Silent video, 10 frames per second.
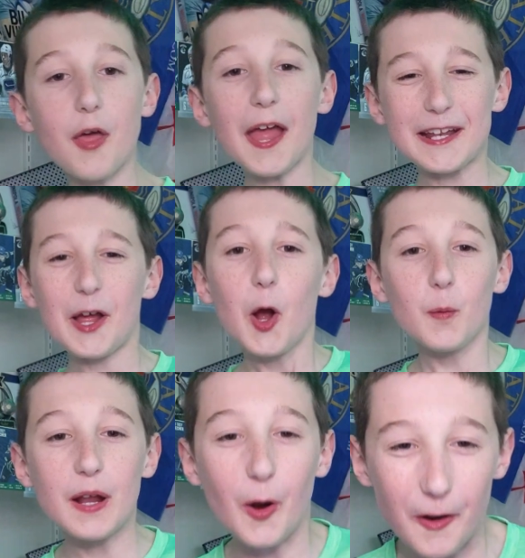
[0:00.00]
Then
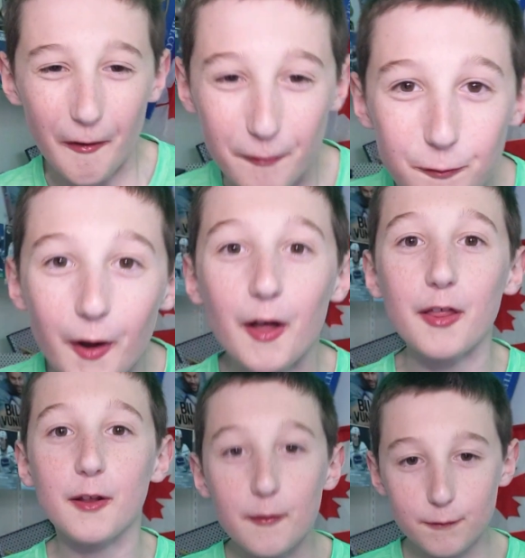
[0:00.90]
we got our
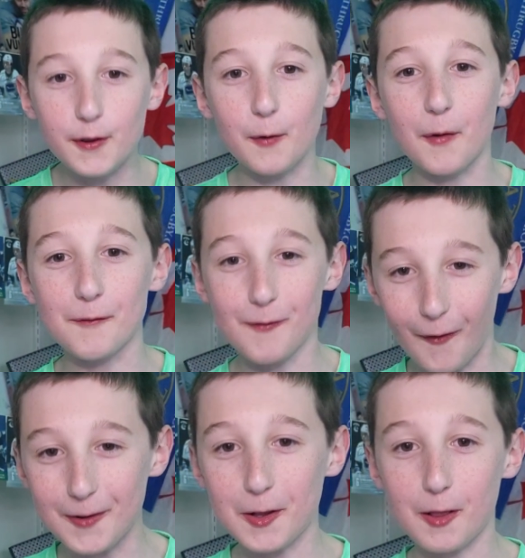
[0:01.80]
first view of
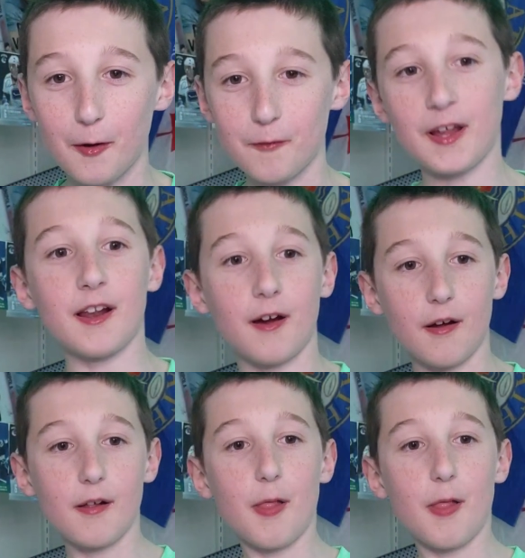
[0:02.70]
Rogers Arena.